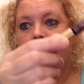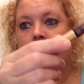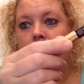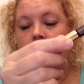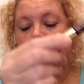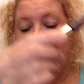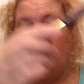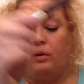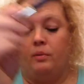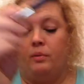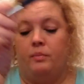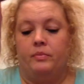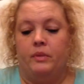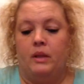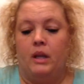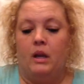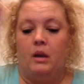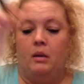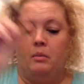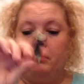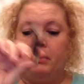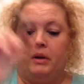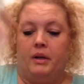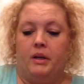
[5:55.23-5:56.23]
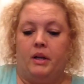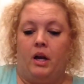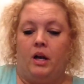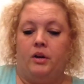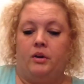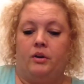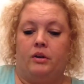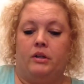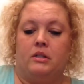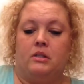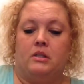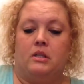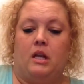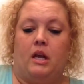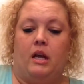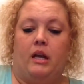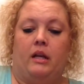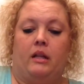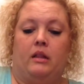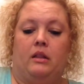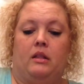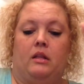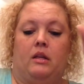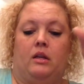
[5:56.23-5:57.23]
So, my daughter is
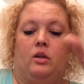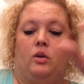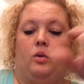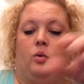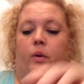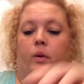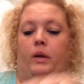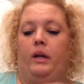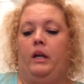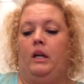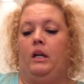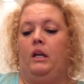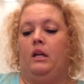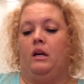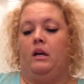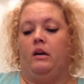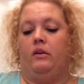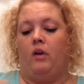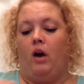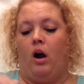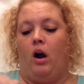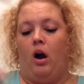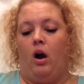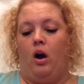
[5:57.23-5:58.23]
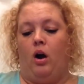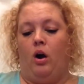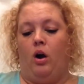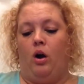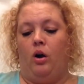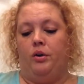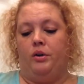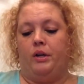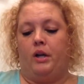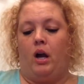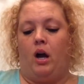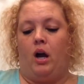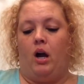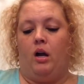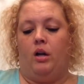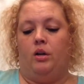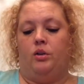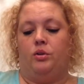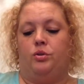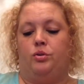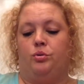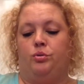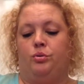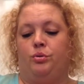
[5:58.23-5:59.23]
like the queen of all the
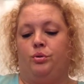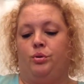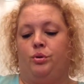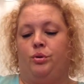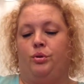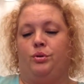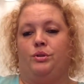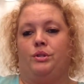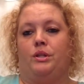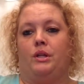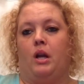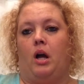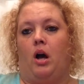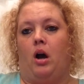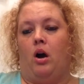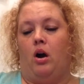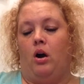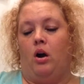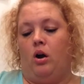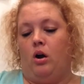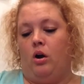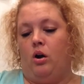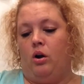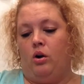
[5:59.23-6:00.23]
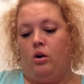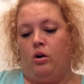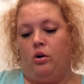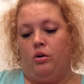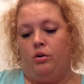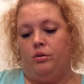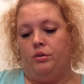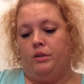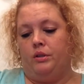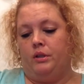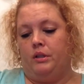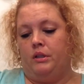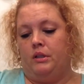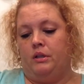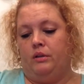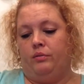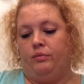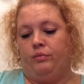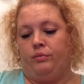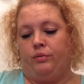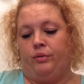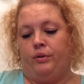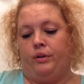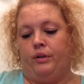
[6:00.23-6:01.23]
contours and all the
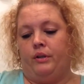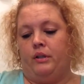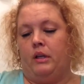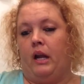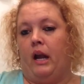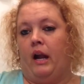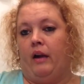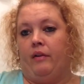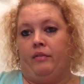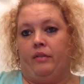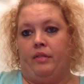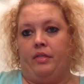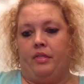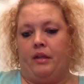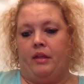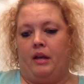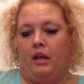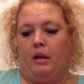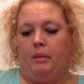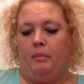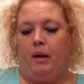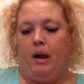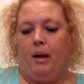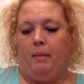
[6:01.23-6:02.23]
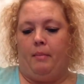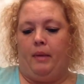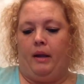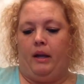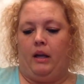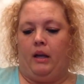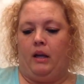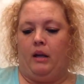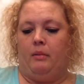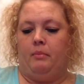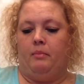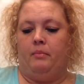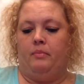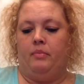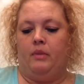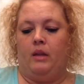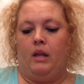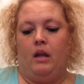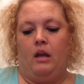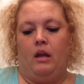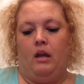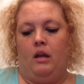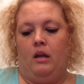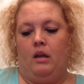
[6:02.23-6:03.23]
different everything about makeup.
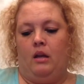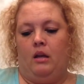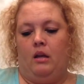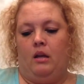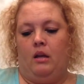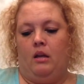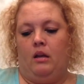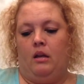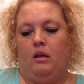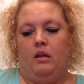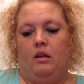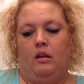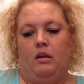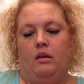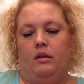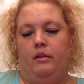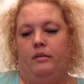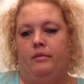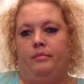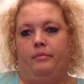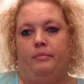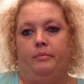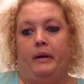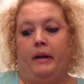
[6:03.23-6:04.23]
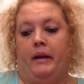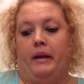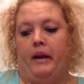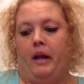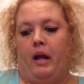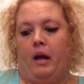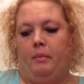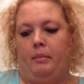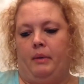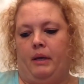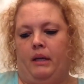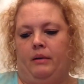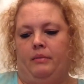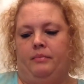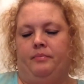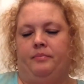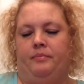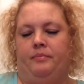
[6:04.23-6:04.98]
But not me.